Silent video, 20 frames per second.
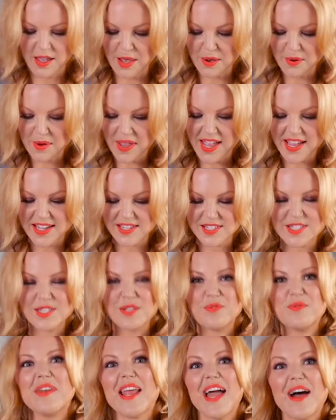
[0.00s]
Okay,
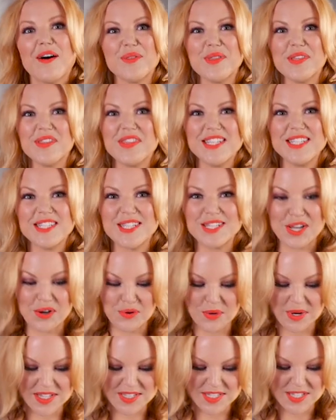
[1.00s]
so now that these
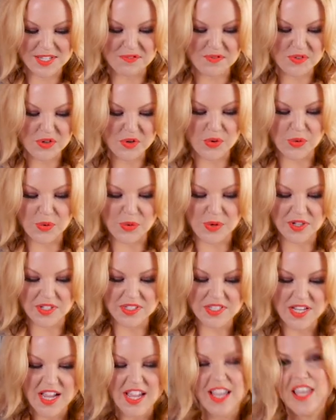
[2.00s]
donuts have
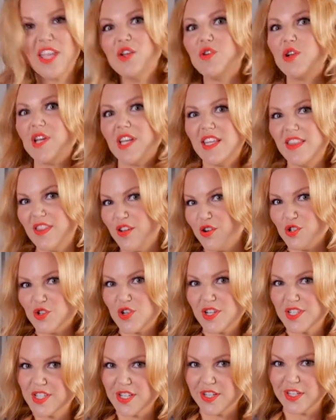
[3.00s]
cooled, you could either
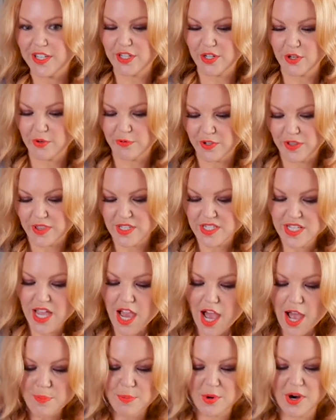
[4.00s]
drizzle it over the
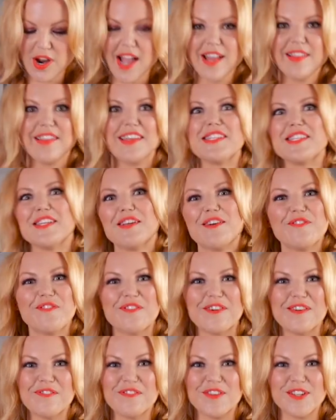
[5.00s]
top or I like to go
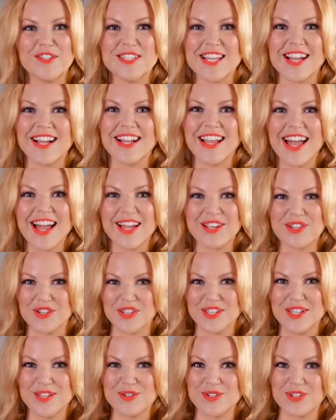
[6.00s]
for a full dunk,
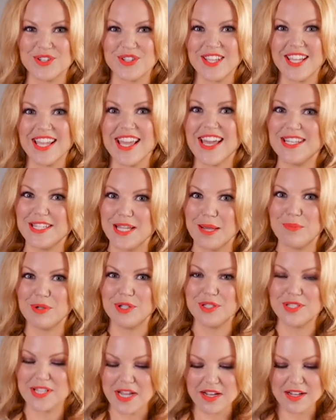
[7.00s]
actually usually a
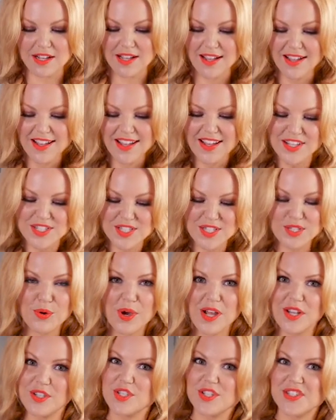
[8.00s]
double dunk. So
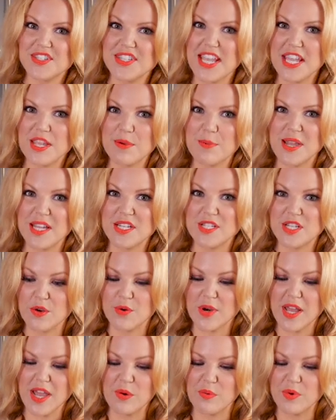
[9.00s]
I'll just take my
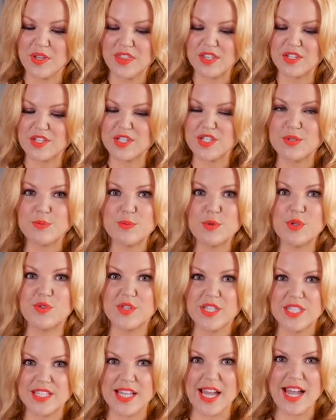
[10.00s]
donut with the
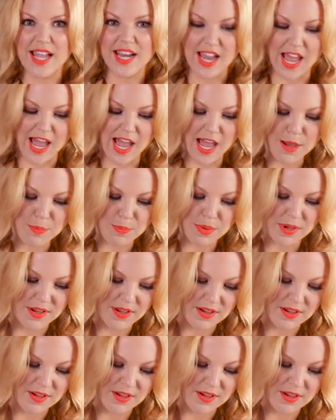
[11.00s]
smooth side up